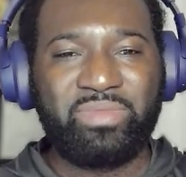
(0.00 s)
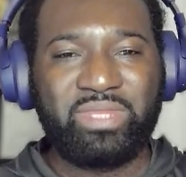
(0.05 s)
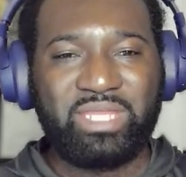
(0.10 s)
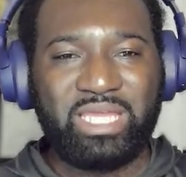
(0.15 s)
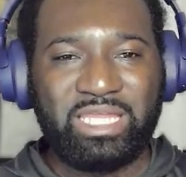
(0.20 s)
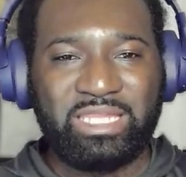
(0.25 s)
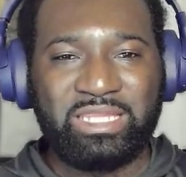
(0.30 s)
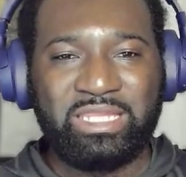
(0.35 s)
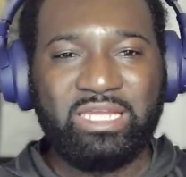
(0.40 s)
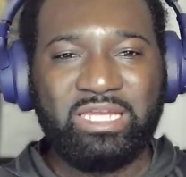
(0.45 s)

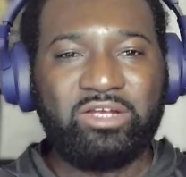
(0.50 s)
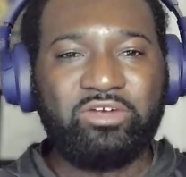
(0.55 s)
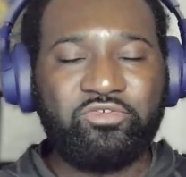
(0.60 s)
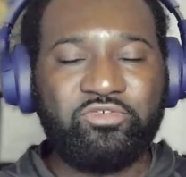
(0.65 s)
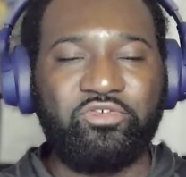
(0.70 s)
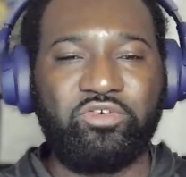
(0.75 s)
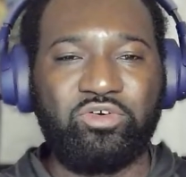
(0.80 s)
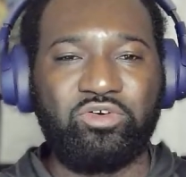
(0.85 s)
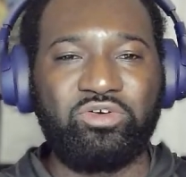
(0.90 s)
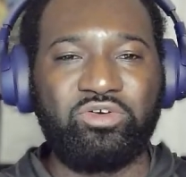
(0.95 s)
and
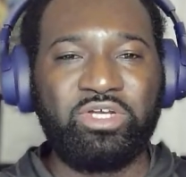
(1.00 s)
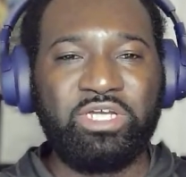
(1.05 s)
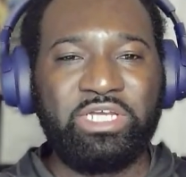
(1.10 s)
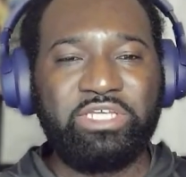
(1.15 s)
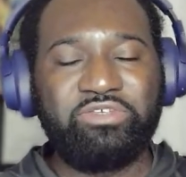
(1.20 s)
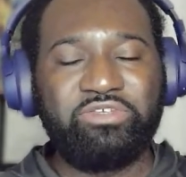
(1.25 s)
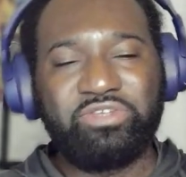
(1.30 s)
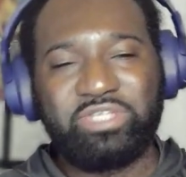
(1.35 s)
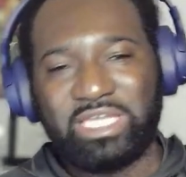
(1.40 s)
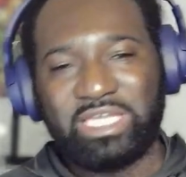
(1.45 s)
therefore
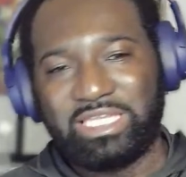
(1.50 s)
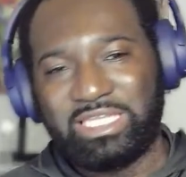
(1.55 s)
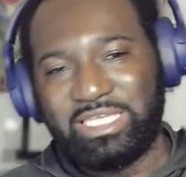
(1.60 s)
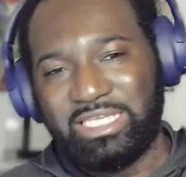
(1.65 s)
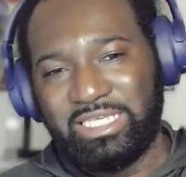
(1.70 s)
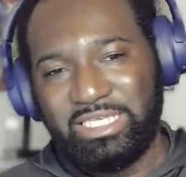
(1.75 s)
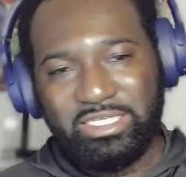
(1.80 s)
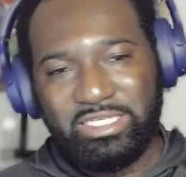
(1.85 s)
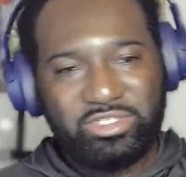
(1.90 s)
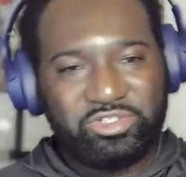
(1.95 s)
you can
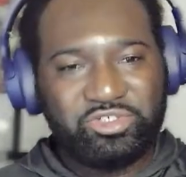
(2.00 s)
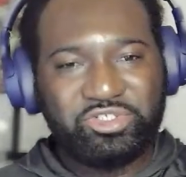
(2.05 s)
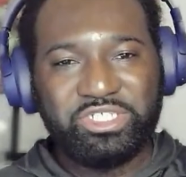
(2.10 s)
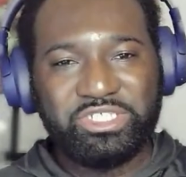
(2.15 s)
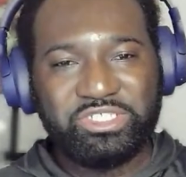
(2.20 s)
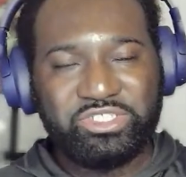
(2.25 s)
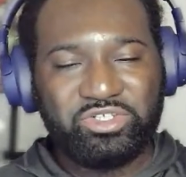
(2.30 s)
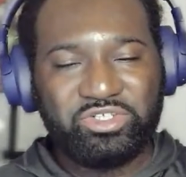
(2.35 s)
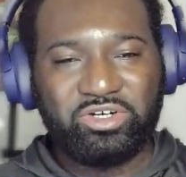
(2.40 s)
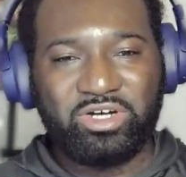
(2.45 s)

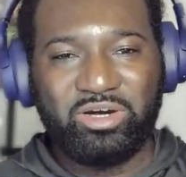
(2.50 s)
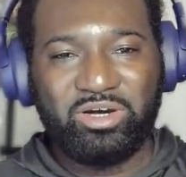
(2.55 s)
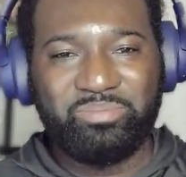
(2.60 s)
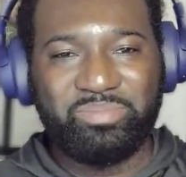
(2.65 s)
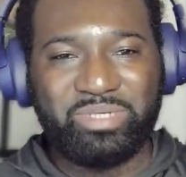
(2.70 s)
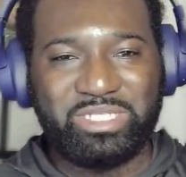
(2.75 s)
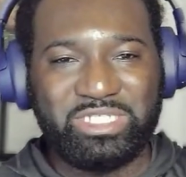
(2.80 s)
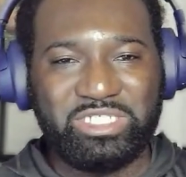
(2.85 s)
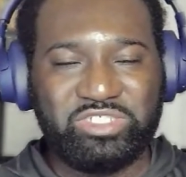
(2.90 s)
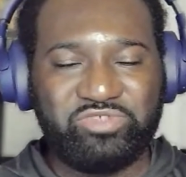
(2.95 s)
increase your
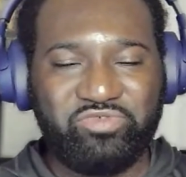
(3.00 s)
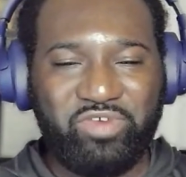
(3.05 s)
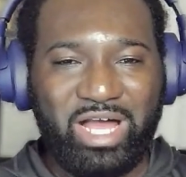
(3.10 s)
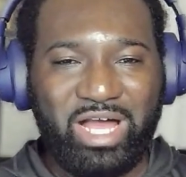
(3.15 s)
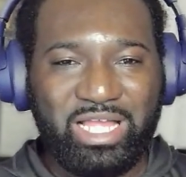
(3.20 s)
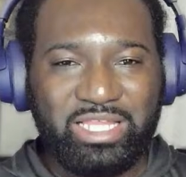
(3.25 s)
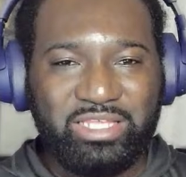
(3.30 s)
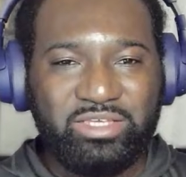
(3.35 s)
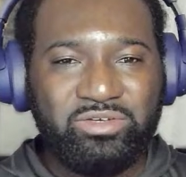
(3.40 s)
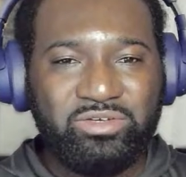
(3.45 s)
company's
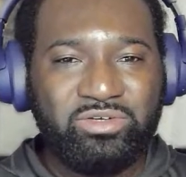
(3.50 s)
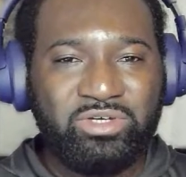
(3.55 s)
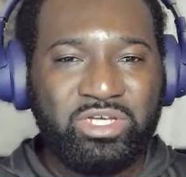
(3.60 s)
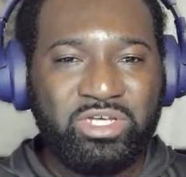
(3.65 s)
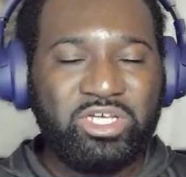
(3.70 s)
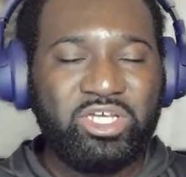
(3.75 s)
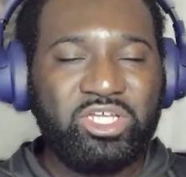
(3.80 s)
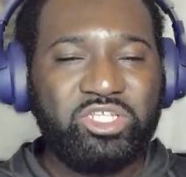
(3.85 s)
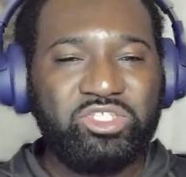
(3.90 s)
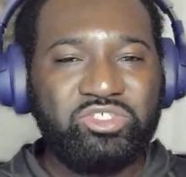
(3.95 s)
value
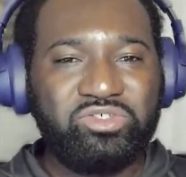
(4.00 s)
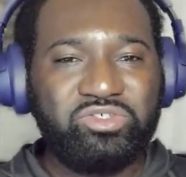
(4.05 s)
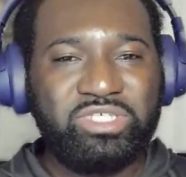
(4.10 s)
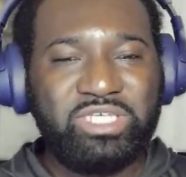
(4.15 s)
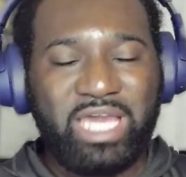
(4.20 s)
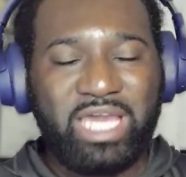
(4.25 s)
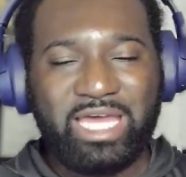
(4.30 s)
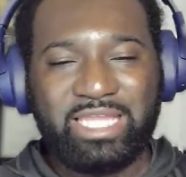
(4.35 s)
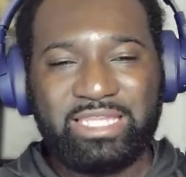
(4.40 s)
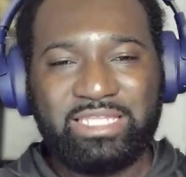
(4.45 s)
to
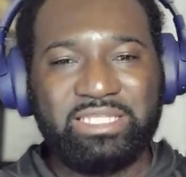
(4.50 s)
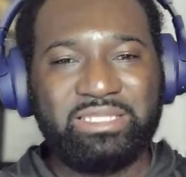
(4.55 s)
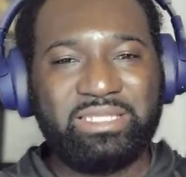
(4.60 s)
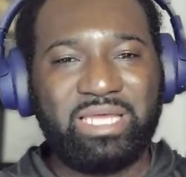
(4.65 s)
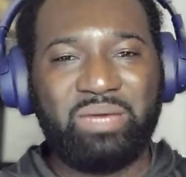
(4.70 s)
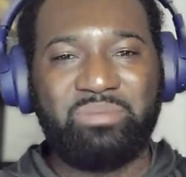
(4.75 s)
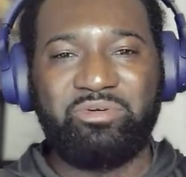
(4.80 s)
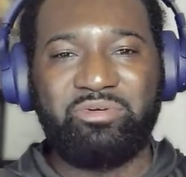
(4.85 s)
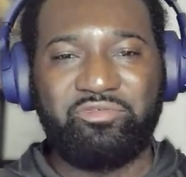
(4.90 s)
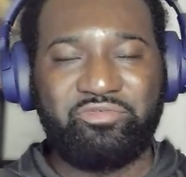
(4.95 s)
get the
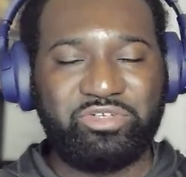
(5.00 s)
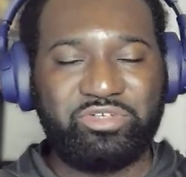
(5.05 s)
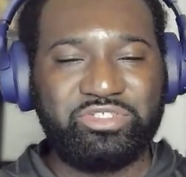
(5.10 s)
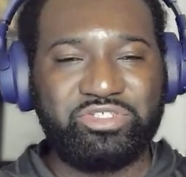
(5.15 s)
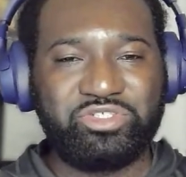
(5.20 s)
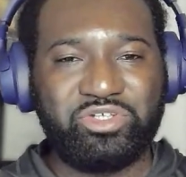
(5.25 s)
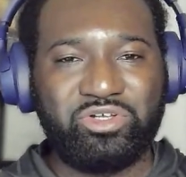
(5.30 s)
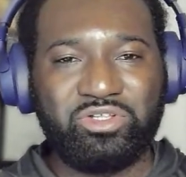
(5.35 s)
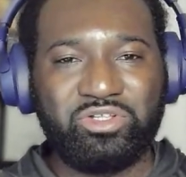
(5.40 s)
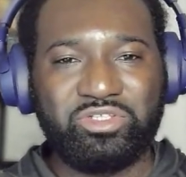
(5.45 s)
type of
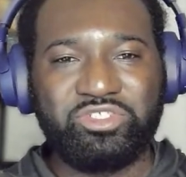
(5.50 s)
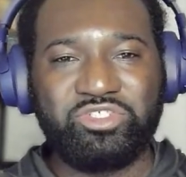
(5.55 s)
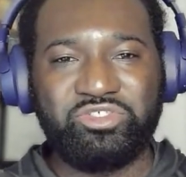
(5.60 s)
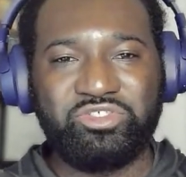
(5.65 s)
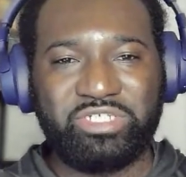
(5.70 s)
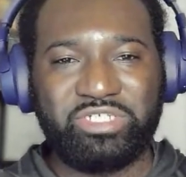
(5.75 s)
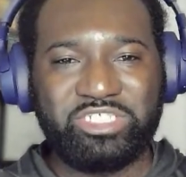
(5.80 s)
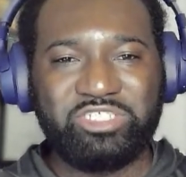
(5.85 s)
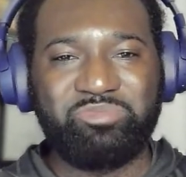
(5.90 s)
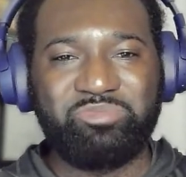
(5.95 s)
results
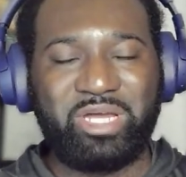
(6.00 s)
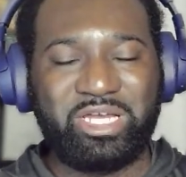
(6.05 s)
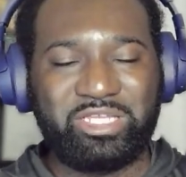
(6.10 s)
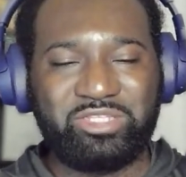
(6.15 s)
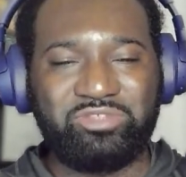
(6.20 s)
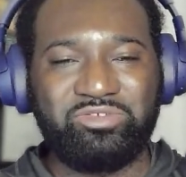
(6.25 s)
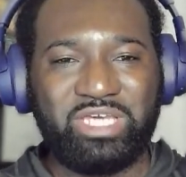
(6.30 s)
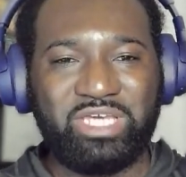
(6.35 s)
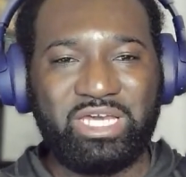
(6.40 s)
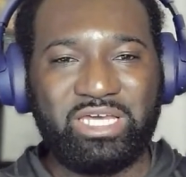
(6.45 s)
you expect
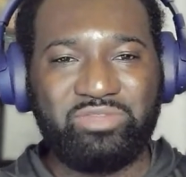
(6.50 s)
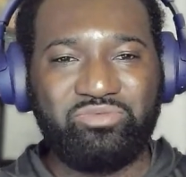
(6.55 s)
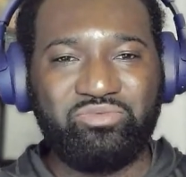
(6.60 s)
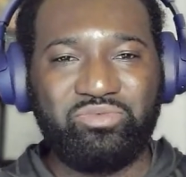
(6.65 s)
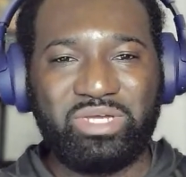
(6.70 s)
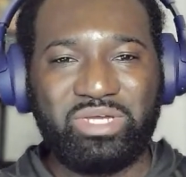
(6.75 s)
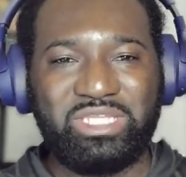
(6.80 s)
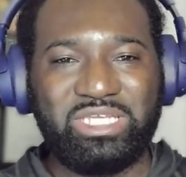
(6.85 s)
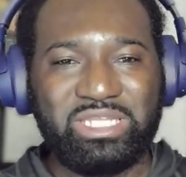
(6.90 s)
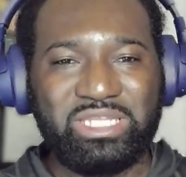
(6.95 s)
to get
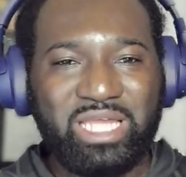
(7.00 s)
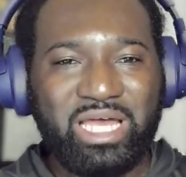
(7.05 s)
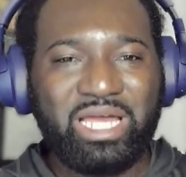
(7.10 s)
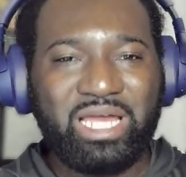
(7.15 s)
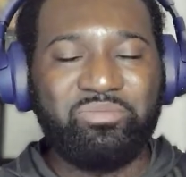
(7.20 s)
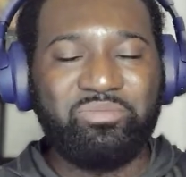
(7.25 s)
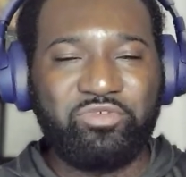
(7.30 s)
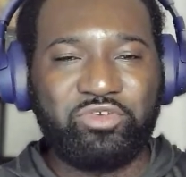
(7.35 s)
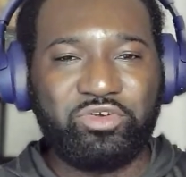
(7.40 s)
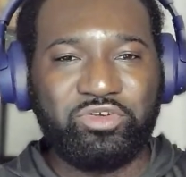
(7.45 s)
when the
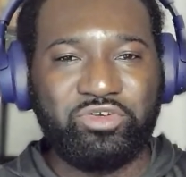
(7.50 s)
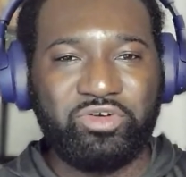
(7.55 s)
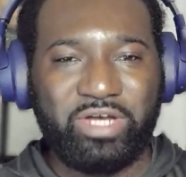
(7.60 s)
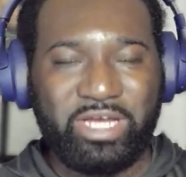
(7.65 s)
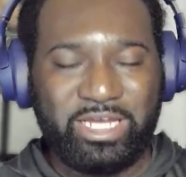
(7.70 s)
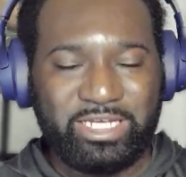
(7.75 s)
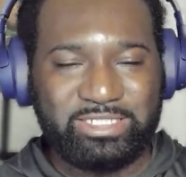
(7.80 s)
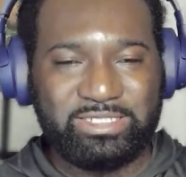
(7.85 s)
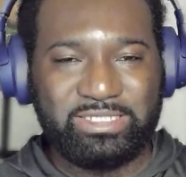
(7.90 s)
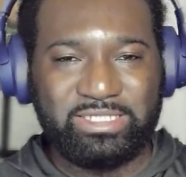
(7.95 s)
time for your
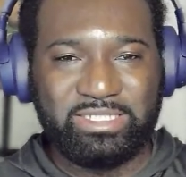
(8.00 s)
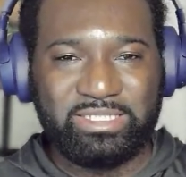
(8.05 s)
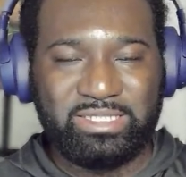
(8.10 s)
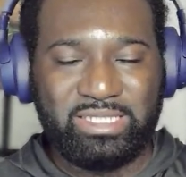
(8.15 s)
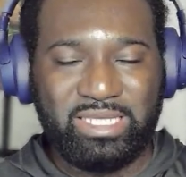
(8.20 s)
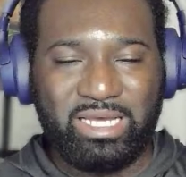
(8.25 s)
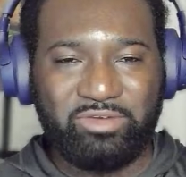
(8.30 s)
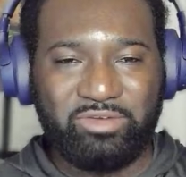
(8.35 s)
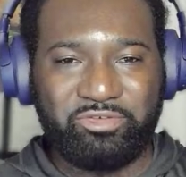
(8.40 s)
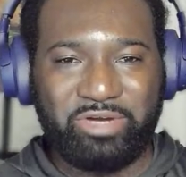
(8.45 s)
exit
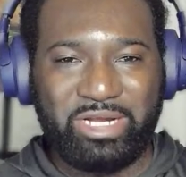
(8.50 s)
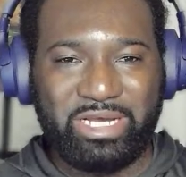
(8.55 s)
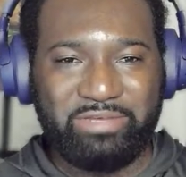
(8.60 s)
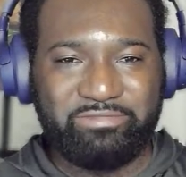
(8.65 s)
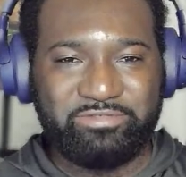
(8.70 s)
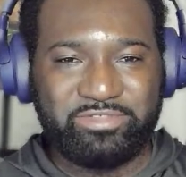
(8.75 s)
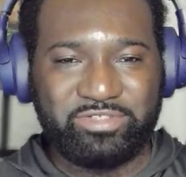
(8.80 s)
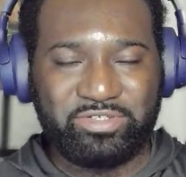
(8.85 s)
arrives.